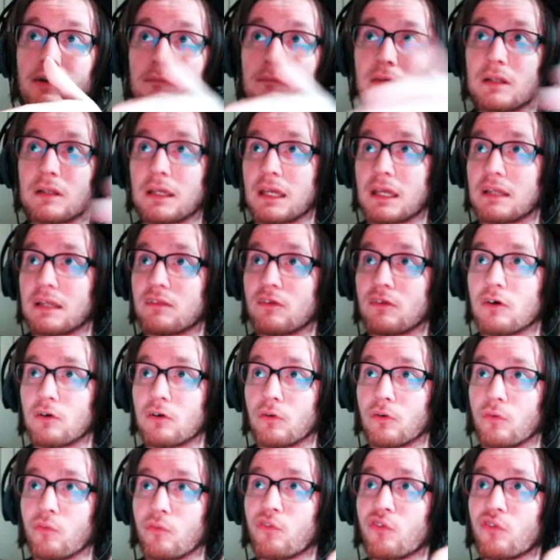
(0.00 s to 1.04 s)
I'm going to get
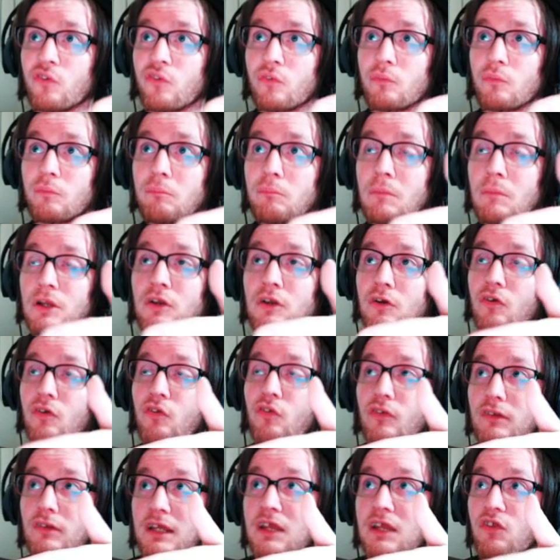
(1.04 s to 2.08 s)
those,
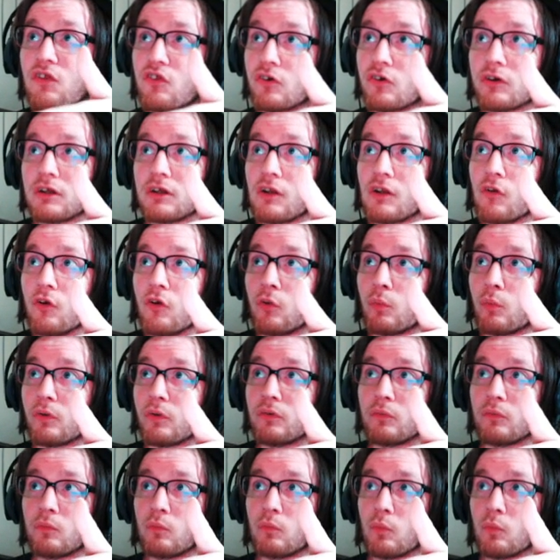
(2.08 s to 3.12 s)
because Link's not going to know
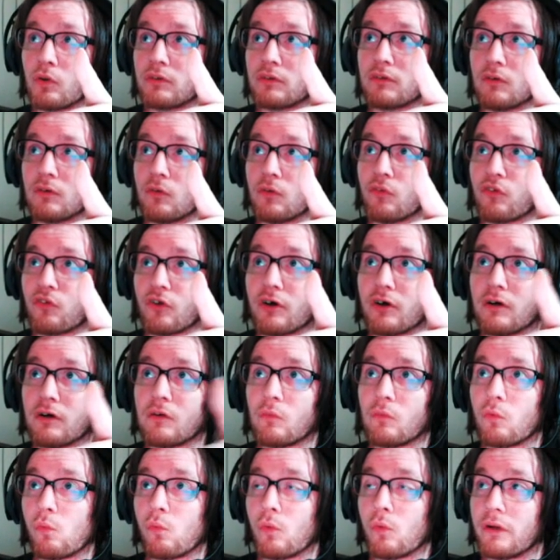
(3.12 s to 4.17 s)
what those are
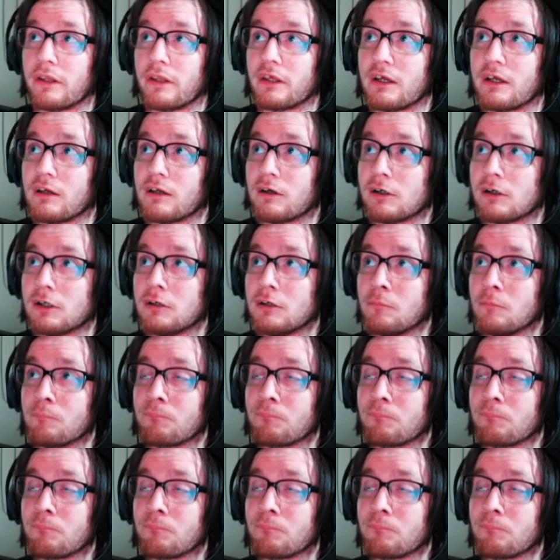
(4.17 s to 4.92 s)
or where they are.